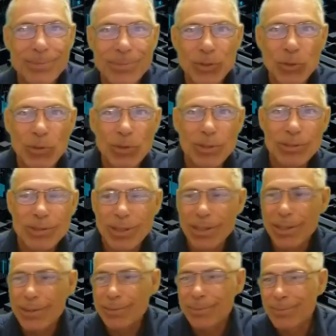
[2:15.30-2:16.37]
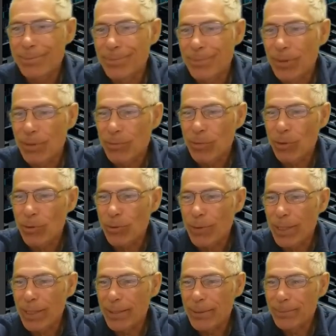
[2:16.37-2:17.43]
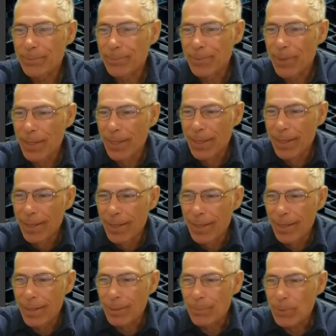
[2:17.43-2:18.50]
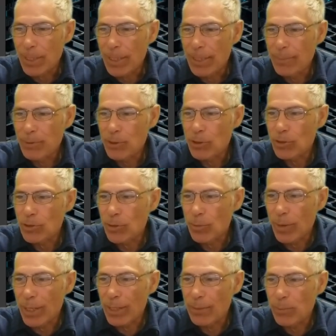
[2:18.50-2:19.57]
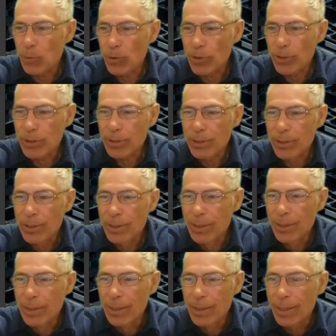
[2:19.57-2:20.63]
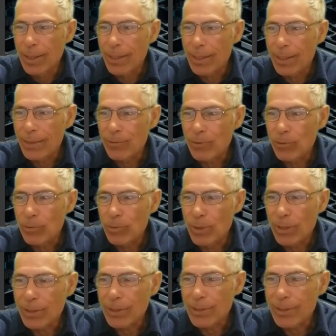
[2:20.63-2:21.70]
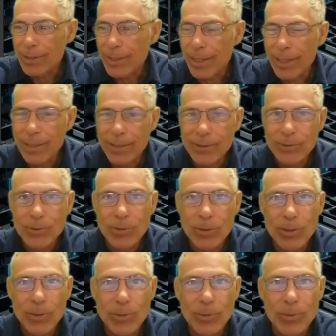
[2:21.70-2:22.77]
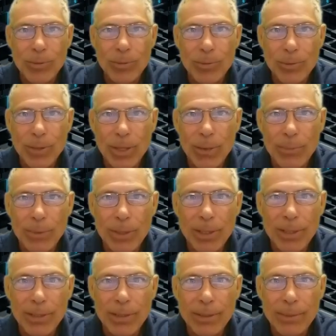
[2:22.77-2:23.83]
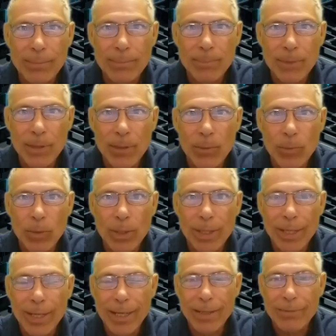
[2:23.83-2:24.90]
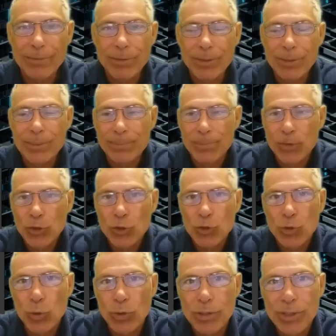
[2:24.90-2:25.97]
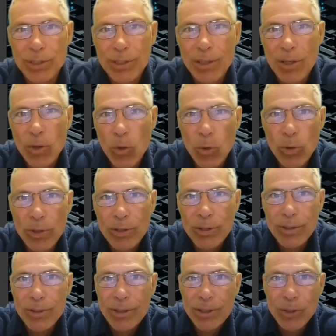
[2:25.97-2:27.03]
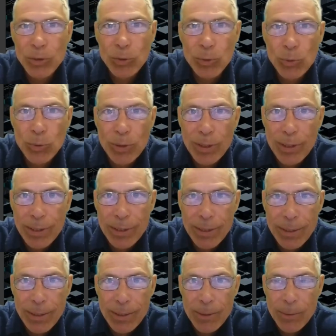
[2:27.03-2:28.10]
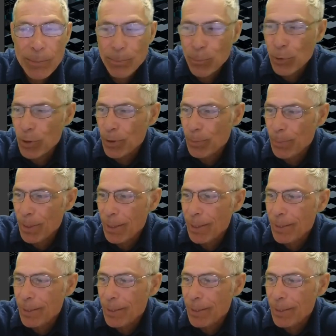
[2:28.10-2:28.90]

doing its thing, floating around. Play images in random order. If you unclick that, it's going to go through them in whatever sorted order you put them in.